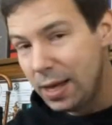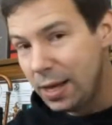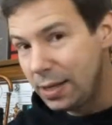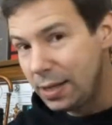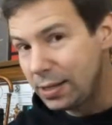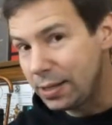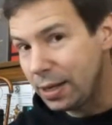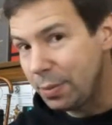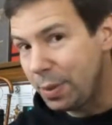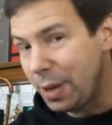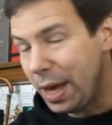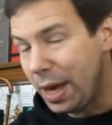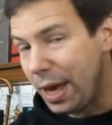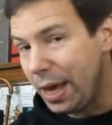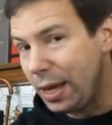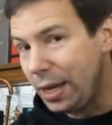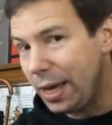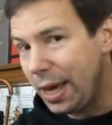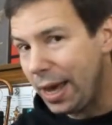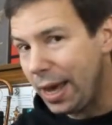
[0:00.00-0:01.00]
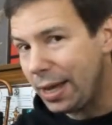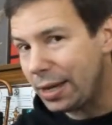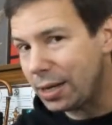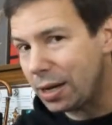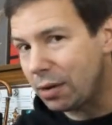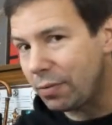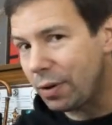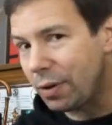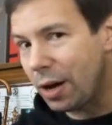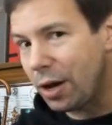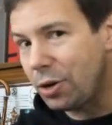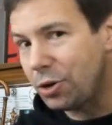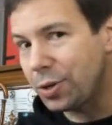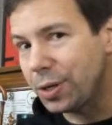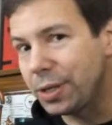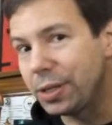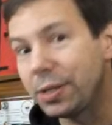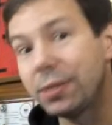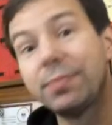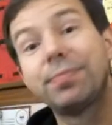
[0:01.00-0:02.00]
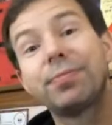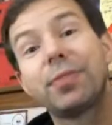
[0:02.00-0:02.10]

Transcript: It's going to be 88 out of 100.